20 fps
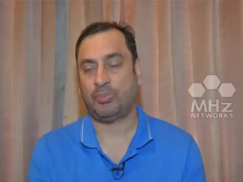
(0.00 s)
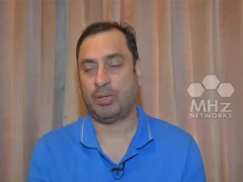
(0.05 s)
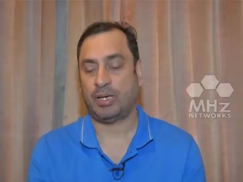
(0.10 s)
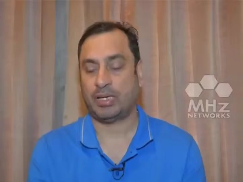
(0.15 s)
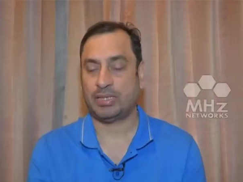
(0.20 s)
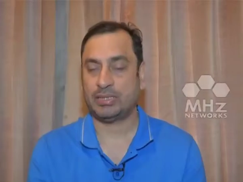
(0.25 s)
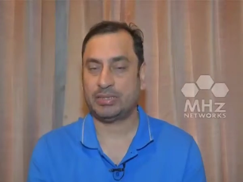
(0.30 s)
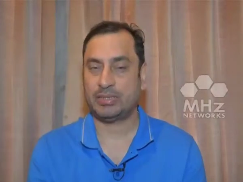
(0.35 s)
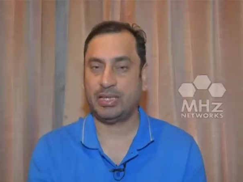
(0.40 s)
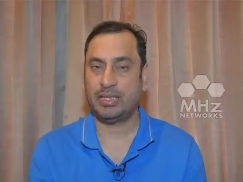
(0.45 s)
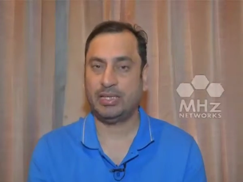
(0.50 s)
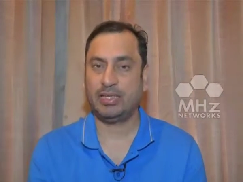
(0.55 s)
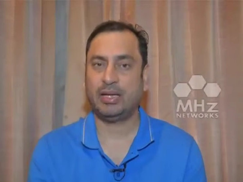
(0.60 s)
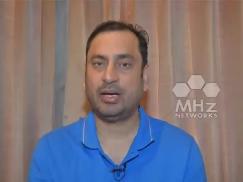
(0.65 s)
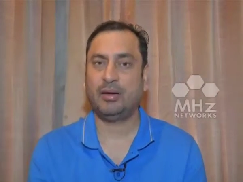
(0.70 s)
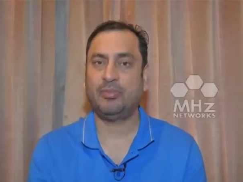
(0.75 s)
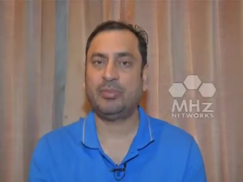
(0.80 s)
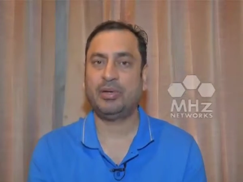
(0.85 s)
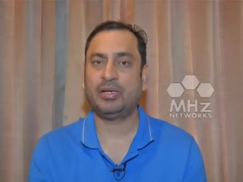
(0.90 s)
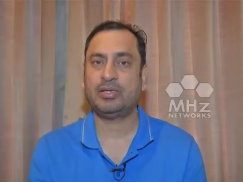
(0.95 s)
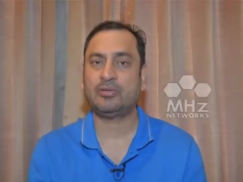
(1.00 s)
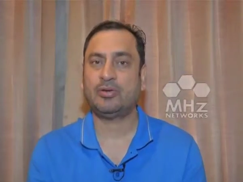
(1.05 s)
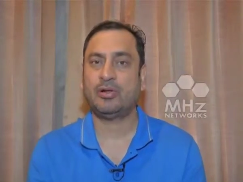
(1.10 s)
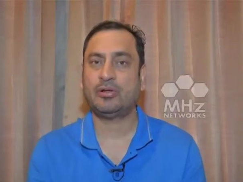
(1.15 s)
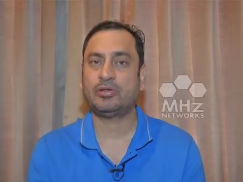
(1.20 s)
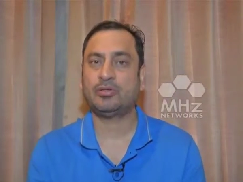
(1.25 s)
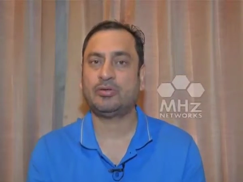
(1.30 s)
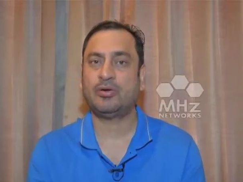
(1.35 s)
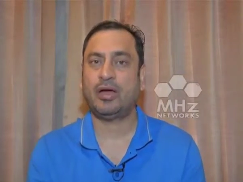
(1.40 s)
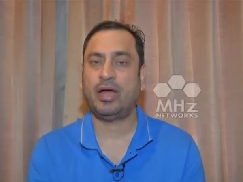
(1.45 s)
Pakistani governments
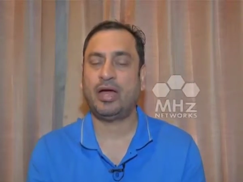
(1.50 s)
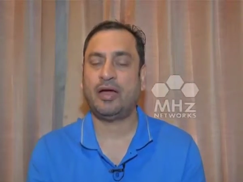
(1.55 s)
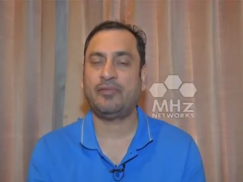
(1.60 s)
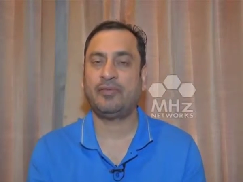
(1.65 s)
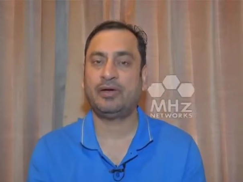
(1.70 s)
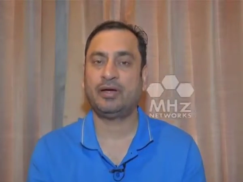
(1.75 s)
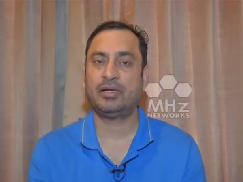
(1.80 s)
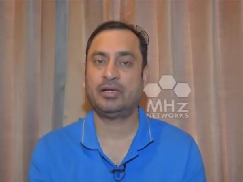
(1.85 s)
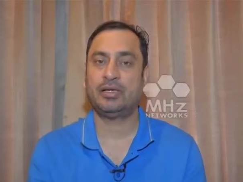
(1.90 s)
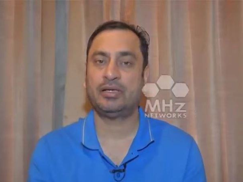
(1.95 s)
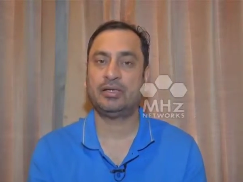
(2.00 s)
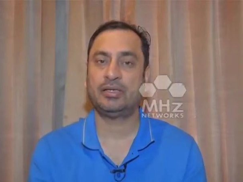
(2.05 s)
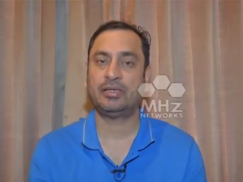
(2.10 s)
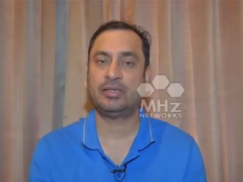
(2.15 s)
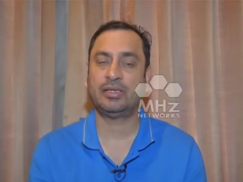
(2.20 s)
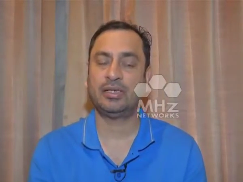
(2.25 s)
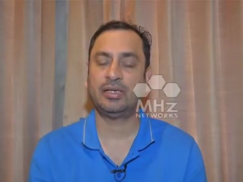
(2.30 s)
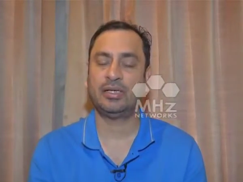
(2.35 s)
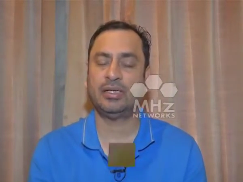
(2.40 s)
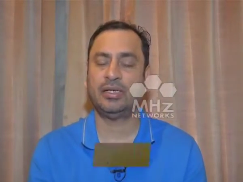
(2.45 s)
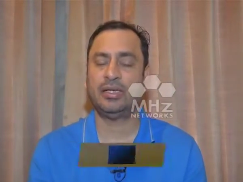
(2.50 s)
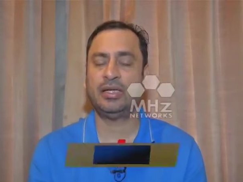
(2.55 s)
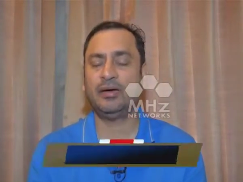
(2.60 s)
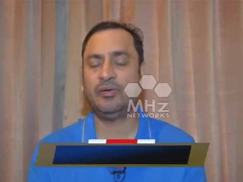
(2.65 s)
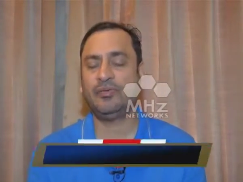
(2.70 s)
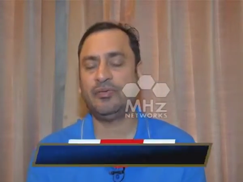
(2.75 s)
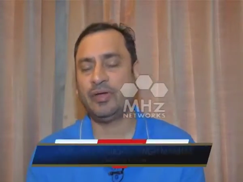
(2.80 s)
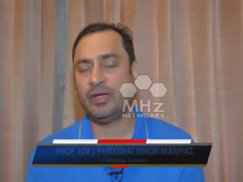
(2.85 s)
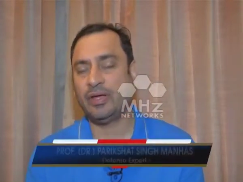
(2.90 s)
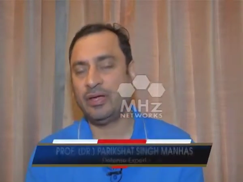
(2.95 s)
also have had, uh, in
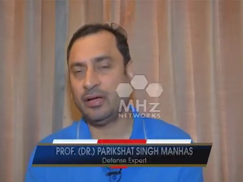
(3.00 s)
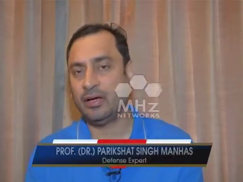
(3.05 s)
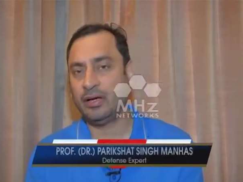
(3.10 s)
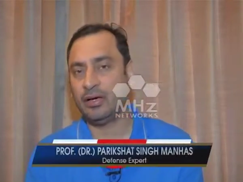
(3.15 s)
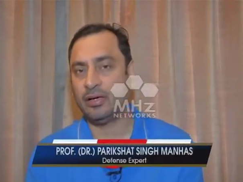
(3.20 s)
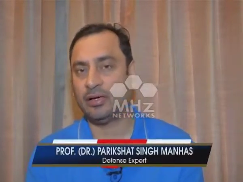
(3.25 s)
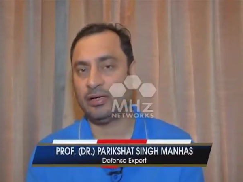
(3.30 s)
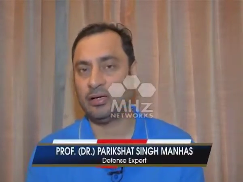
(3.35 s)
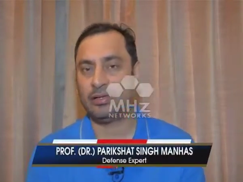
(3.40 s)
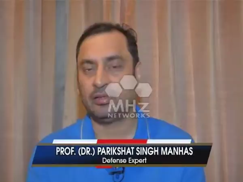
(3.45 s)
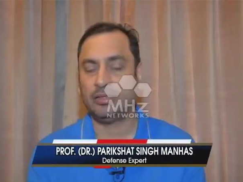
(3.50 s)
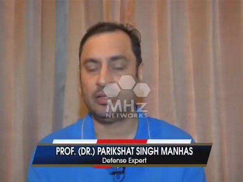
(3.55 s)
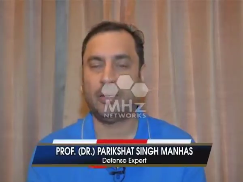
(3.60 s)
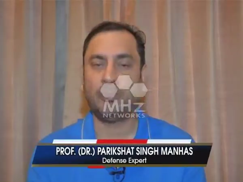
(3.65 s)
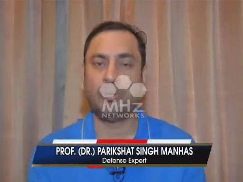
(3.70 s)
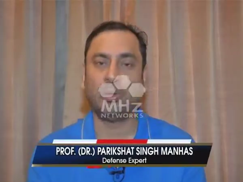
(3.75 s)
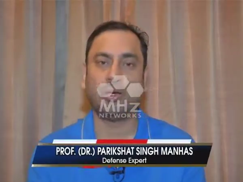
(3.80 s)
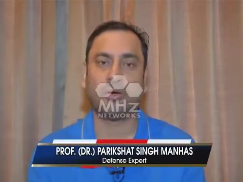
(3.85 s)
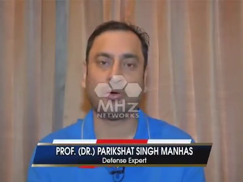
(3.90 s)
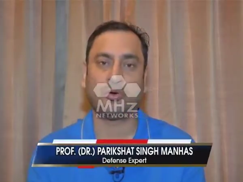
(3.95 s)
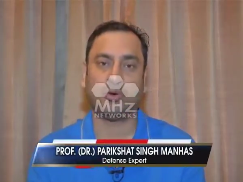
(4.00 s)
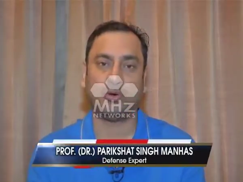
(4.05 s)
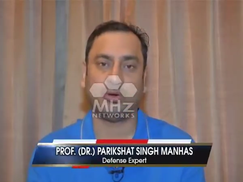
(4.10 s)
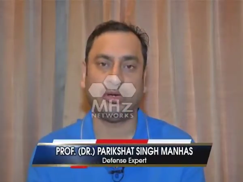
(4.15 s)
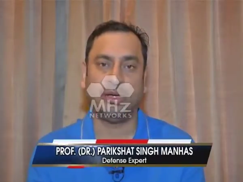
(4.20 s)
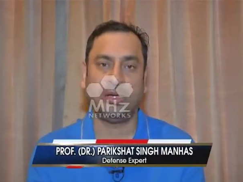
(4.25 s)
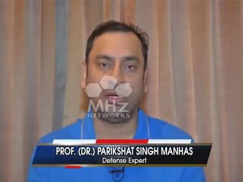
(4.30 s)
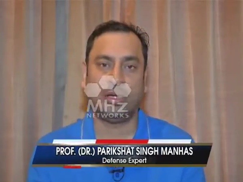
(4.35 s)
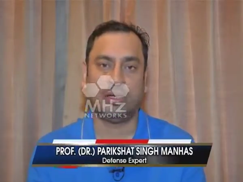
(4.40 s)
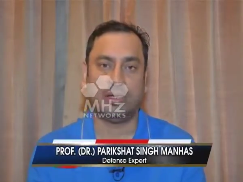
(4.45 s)
a way, a double role.